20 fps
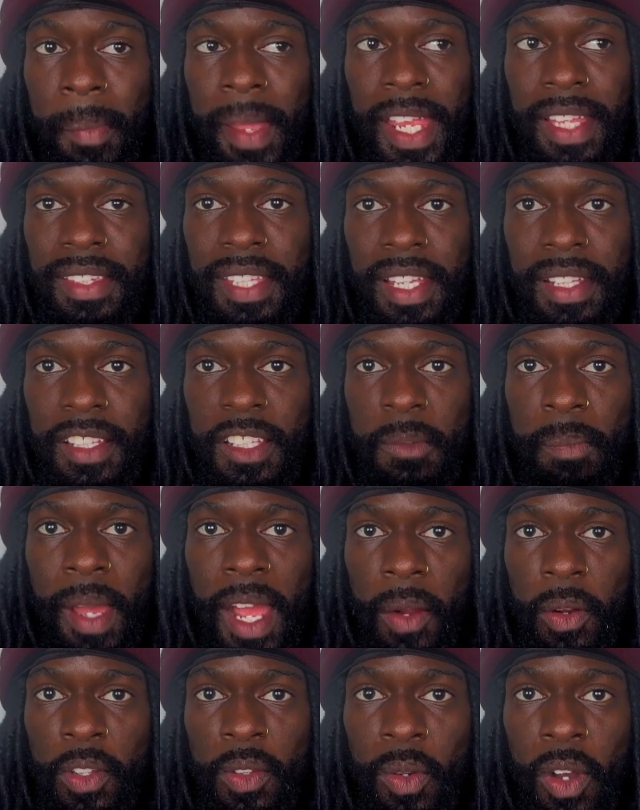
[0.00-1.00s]
maintain this
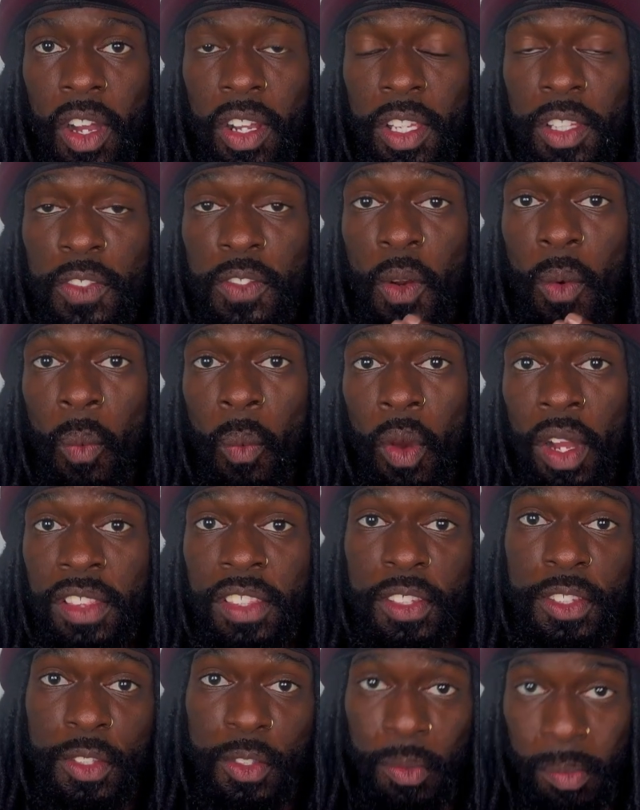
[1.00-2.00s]
backwards walking for 1
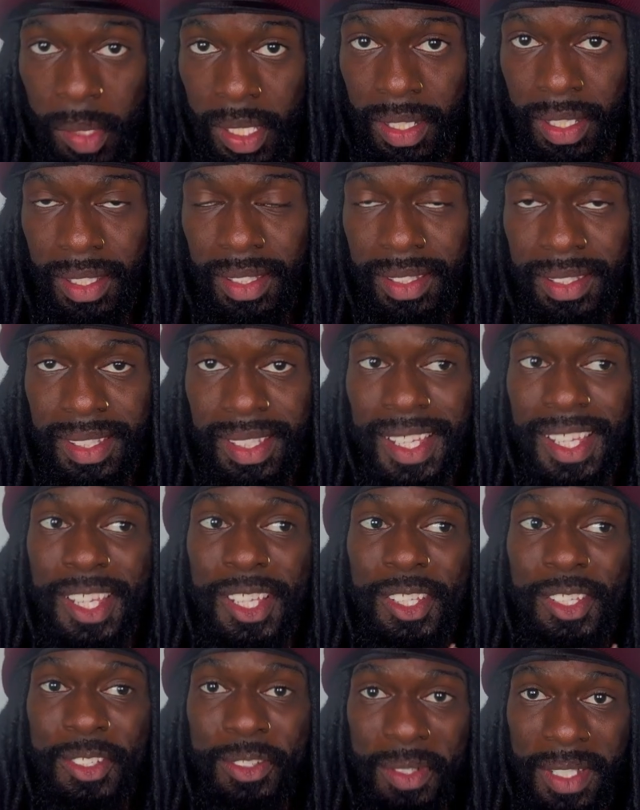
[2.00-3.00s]
to 2 minutes.
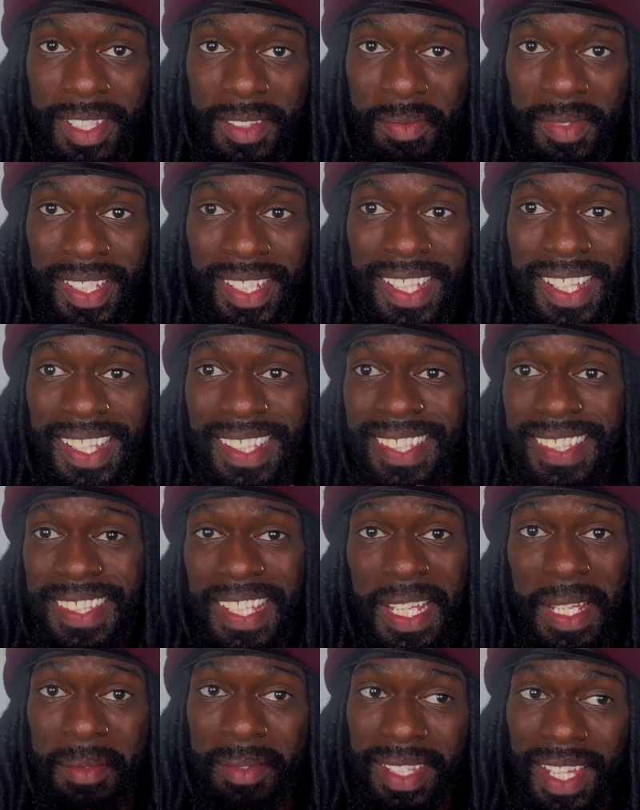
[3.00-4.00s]
Trust me, it
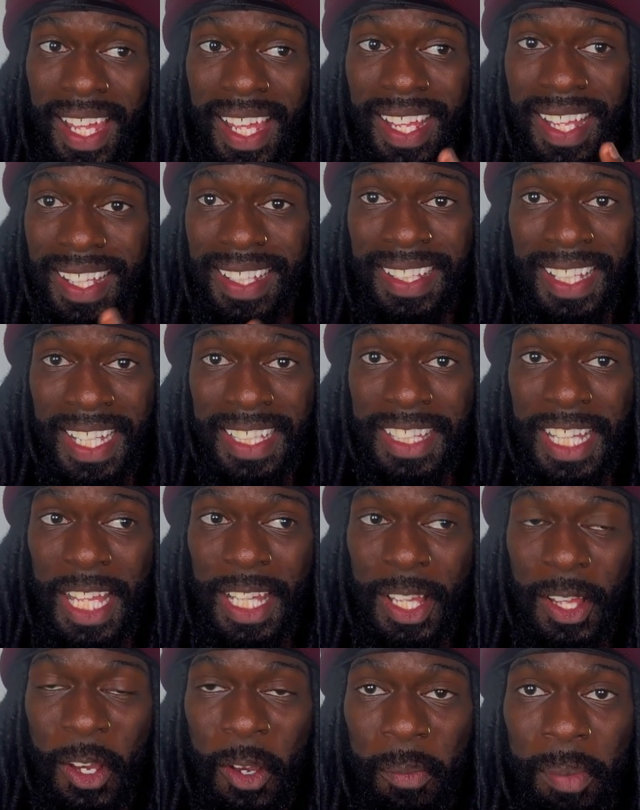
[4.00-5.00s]
seems like not that
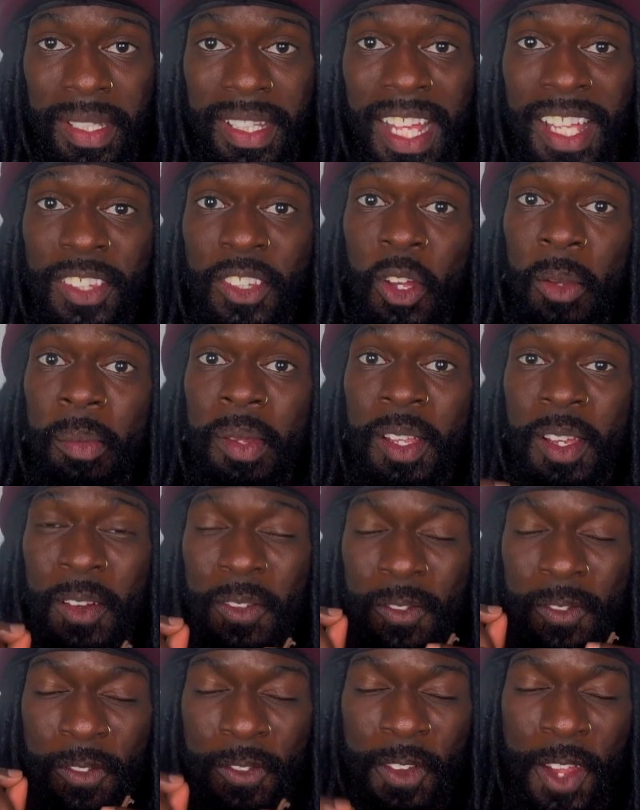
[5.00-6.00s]
long, but that's going to be
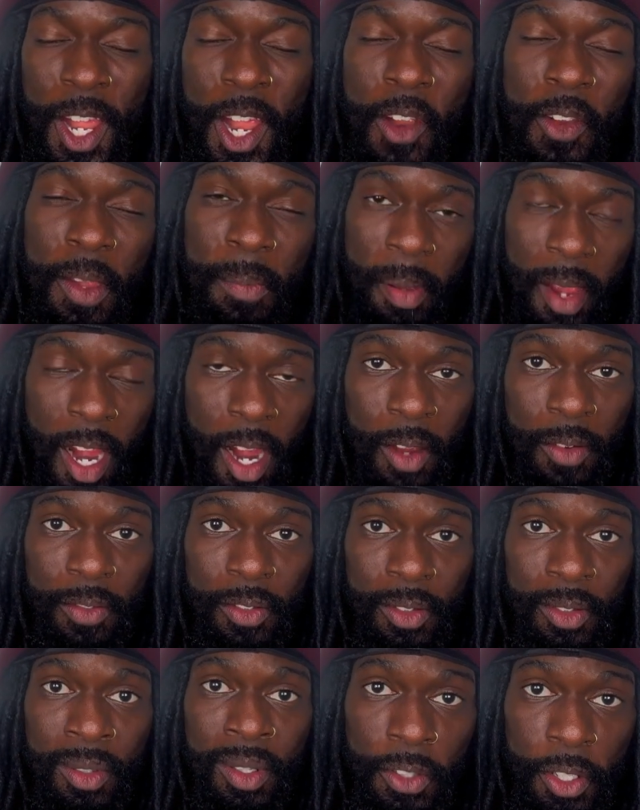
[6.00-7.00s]
very
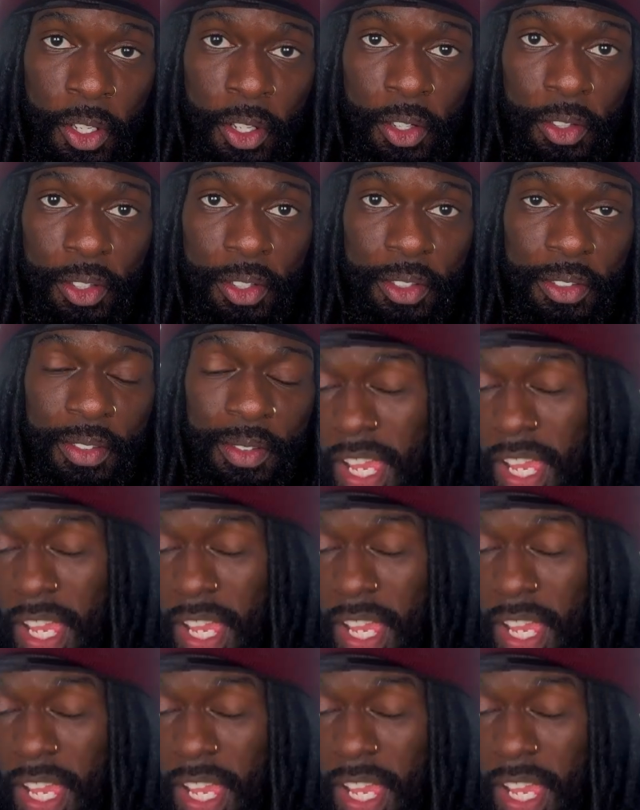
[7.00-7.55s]
powerful for your growth.